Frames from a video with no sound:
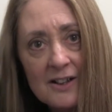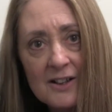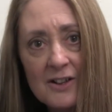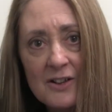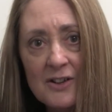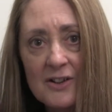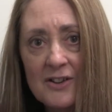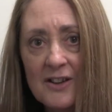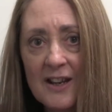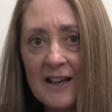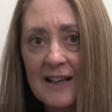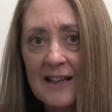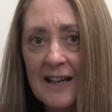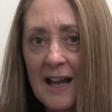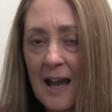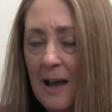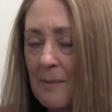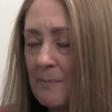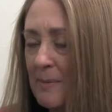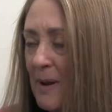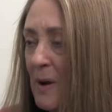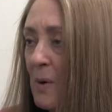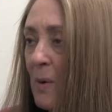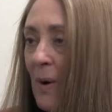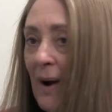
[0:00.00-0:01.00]
You think
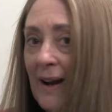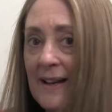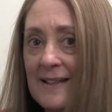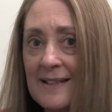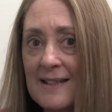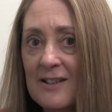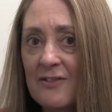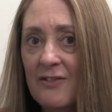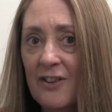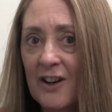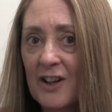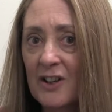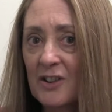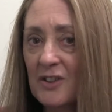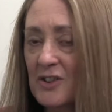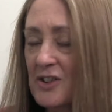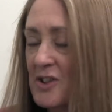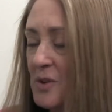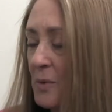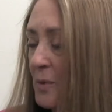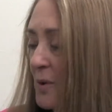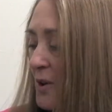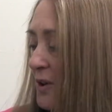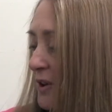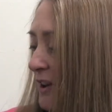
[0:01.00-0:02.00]
it'd be quite difficult
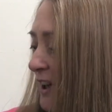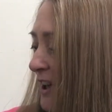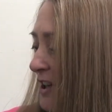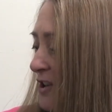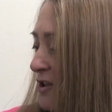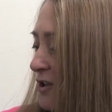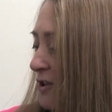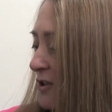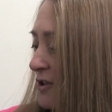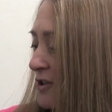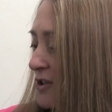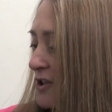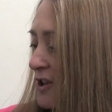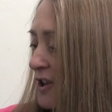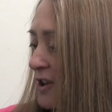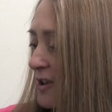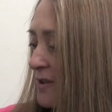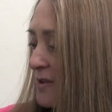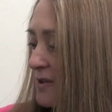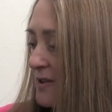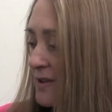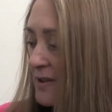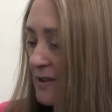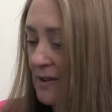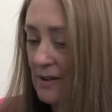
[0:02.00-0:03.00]
to walk in your
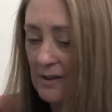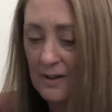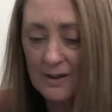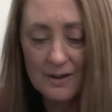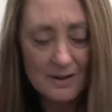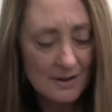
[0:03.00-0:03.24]
shoes.